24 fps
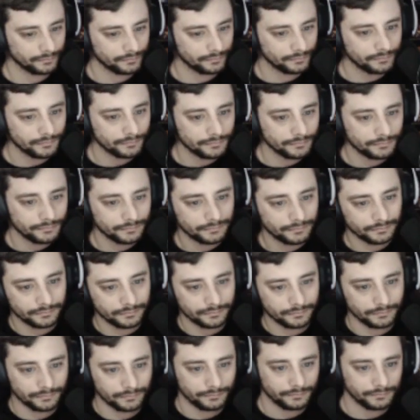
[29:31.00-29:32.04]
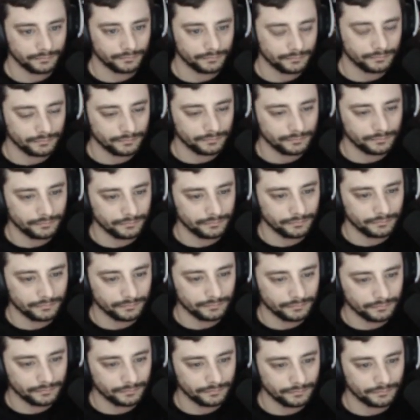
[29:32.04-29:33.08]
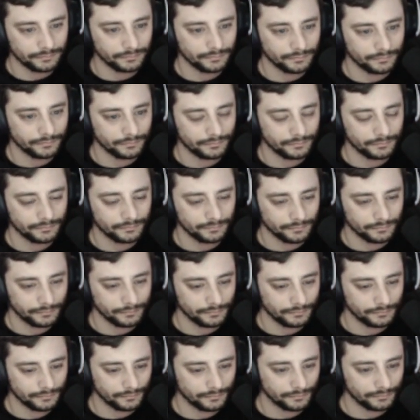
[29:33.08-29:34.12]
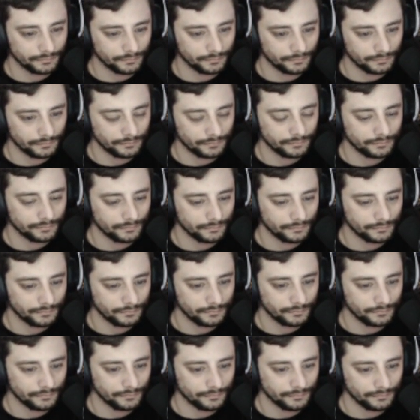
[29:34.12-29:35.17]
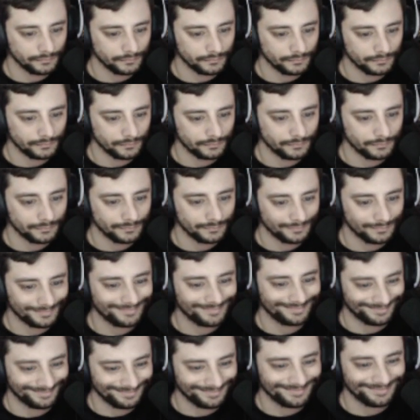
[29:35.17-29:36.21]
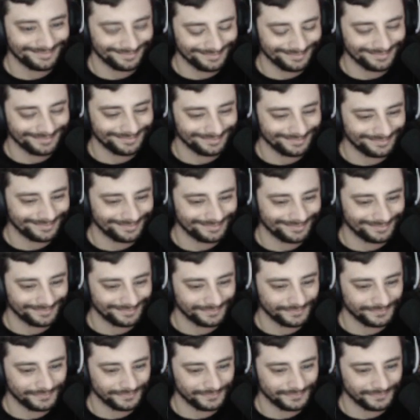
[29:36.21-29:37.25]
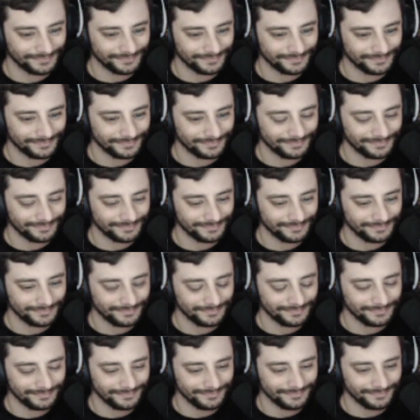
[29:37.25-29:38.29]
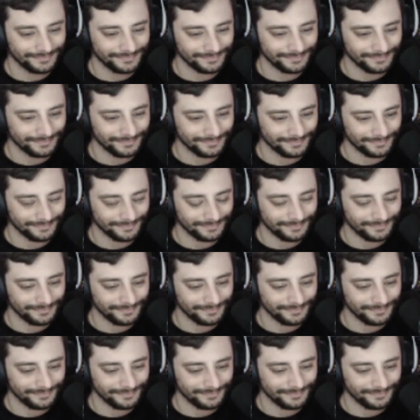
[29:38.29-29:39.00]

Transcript: (not speaking)